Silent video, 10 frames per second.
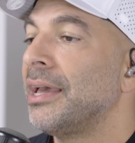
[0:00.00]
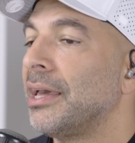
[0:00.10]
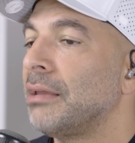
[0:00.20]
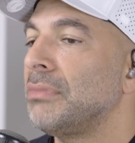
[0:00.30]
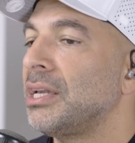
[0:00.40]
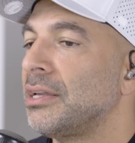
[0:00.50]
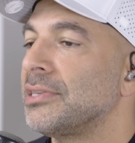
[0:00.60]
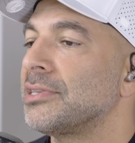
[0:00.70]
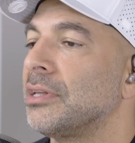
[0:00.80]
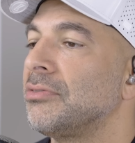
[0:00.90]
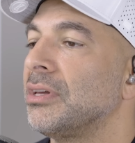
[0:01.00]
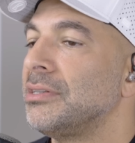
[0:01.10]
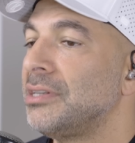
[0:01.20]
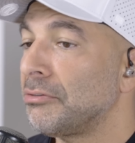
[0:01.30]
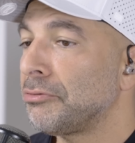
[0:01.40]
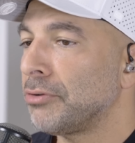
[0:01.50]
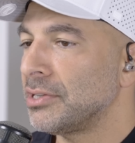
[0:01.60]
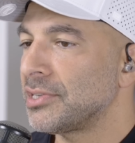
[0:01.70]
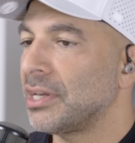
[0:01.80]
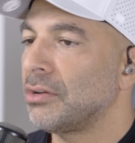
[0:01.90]
It means that the
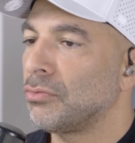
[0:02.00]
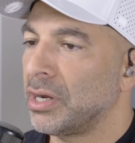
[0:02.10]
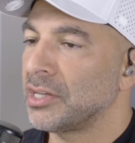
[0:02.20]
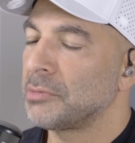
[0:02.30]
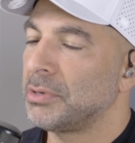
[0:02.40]
difference in risk